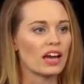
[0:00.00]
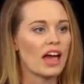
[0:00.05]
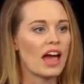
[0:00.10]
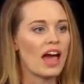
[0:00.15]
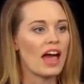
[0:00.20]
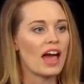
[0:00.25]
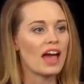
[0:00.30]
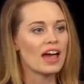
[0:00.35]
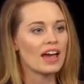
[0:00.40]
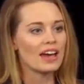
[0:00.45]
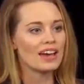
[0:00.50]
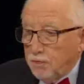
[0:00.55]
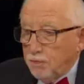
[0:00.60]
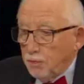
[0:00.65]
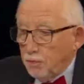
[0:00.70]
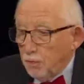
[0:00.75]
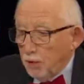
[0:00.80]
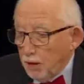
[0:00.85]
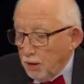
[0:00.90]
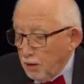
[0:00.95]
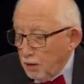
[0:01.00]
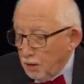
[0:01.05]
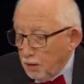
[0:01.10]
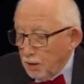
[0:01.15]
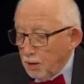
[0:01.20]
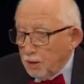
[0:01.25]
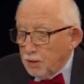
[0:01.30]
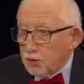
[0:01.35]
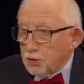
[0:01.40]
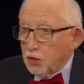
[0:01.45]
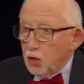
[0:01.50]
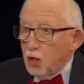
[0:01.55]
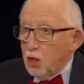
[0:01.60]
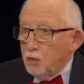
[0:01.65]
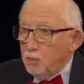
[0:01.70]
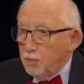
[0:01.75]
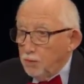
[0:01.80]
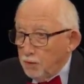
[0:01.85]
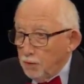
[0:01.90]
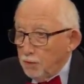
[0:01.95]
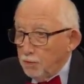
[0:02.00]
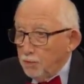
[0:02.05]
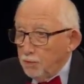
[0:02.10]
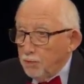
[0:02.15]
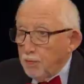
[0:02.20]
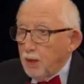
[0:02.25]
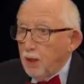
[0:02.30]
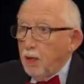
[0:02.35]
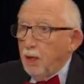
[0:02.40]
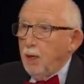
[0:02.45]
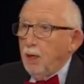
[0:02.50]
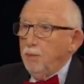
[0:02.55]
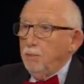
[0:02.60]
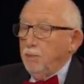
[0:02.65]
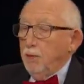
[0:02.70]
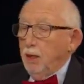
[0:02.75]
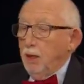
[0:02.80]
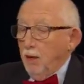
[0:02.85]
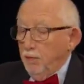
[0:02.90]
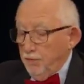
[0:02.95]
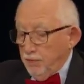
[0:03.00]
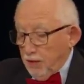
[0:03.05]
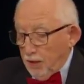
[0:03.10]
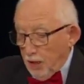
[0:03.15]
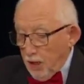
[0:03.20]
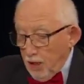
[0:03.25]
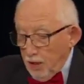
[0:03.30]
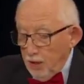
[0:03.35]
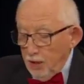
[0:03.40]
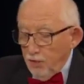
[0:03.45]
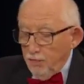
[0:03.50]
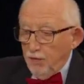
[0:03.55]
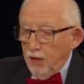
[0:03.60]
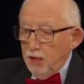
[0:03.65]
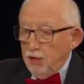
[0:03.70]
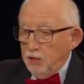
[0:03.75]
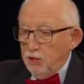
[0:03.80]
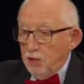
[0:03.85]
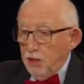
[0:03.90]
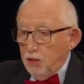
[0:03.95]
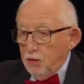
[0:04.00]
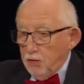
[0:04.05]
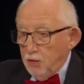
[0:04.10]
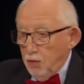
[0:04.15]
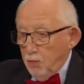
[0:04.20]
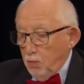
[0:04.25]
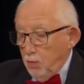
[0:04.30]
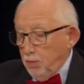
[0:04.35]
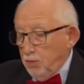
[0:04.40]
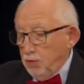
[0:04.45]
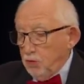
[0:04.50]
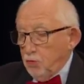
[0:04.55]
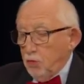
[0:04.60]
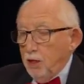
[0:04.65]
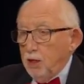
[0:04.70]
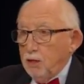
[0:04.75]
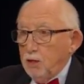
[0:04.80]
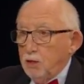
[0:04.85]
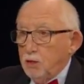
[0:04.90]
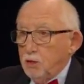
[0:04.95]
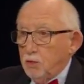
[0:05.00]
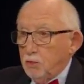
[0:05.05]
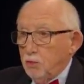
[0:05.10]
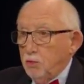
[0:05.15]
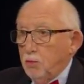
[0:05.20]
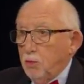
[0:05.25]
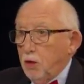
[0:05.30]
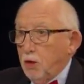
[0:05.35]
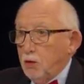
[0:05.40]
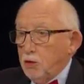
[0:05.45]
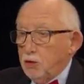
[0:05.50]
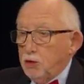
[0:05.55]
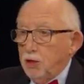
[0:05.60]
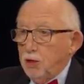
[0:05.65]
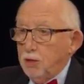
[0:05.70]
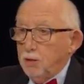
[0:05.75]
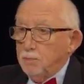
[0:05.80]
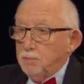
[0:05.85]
Give us a for real example of the kind of asset that will be traded through blockchain.